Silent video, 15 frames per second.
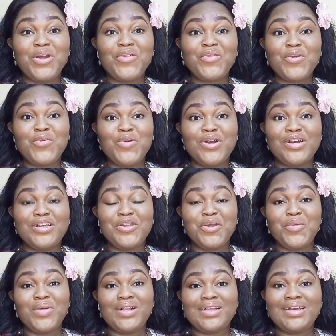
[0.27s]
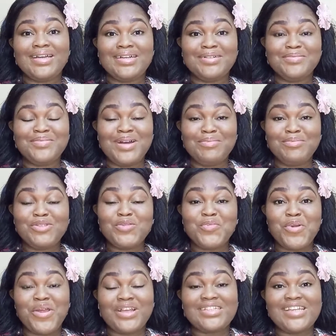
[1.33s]
everyone. You're welcome. I'm super
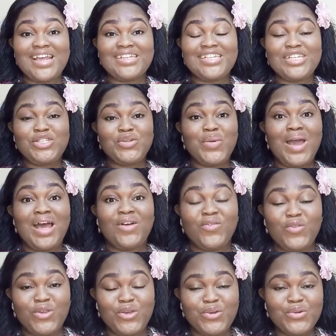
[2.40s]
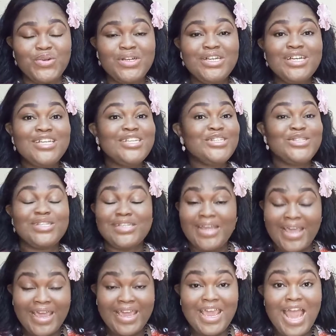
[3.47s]
excited to have you.
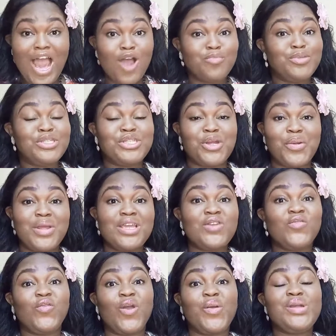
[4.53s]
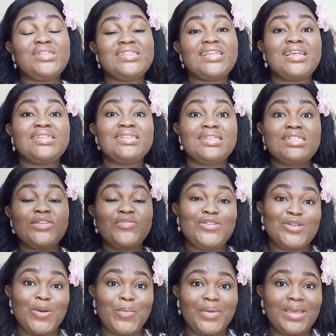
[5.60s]
Today, I'll be sharing a very sensitive
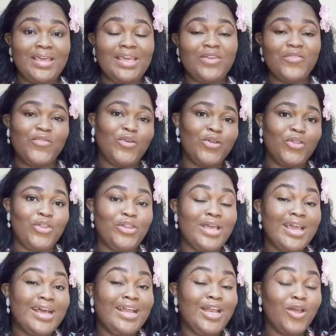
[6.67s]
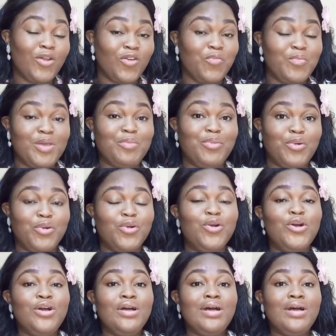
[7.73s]
topic for a lot of people,